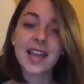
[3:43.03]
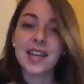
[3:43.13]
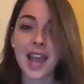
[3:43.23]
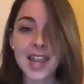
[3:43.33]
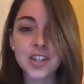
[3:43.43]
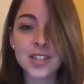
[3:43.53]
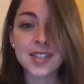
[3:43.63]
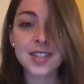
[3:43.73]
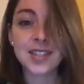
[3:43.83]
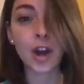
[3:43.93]
and
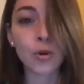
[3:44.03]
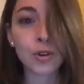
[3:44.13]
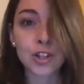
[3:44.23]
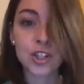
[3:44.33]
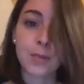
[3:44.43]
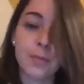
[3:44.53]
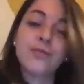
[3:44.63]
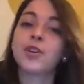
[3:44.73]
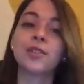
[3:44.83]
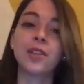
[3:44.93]
agency and ownership
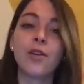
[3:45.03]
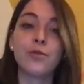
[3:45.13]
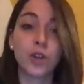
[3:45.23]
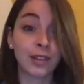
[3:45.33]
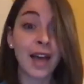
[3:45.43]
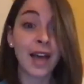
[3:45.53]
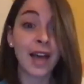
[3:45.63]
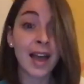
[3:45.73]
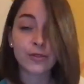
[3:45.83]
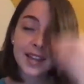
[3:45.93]
of your
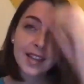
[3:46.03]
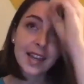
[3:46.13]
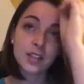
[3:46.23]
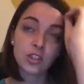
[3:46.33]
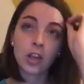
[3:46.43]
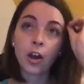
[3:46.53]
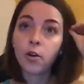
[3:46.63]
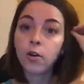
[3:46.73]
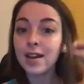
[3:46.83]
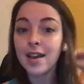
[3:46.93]
life. And so